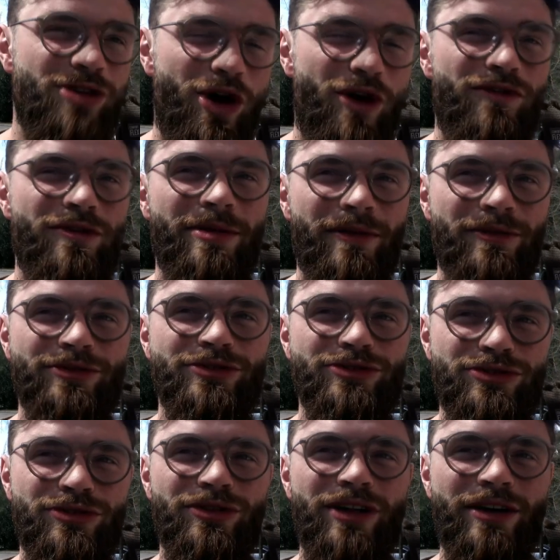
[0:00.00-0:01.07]
hopefully be able to
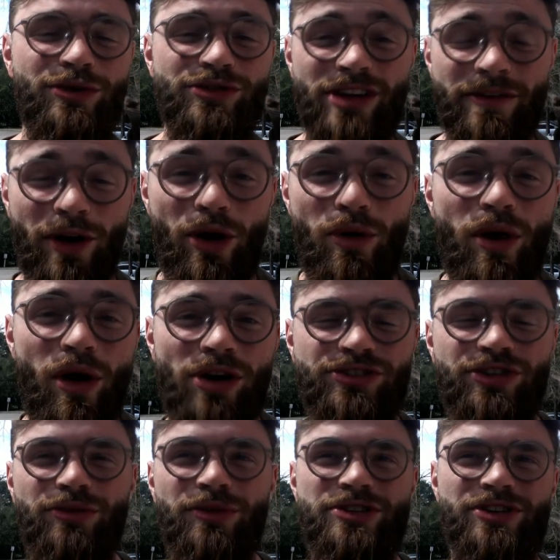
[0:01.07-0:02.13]
do a lot of cool stuff. Oh,
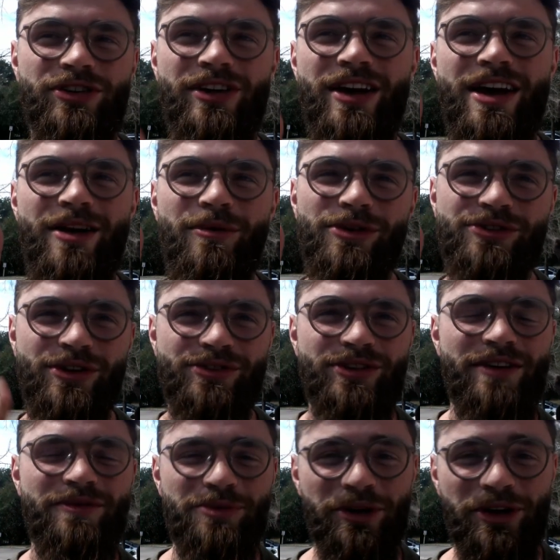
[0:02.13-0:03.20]
also Richard was also
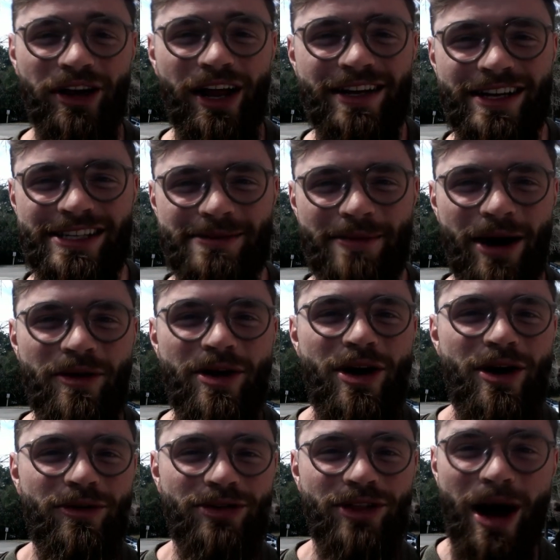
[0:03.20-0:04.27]
giving really good ideas about
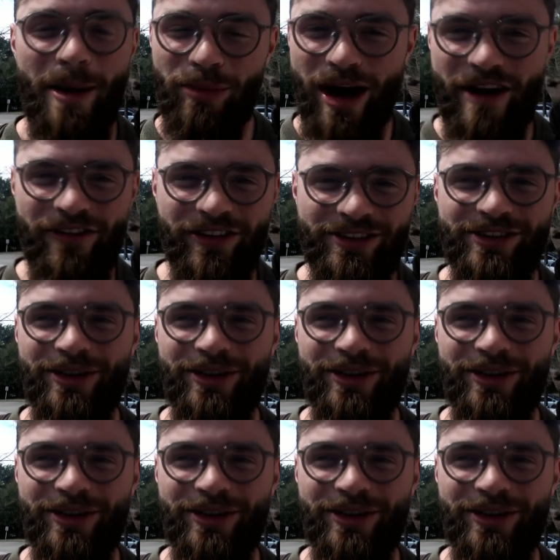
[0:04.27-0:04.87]
nonprofits.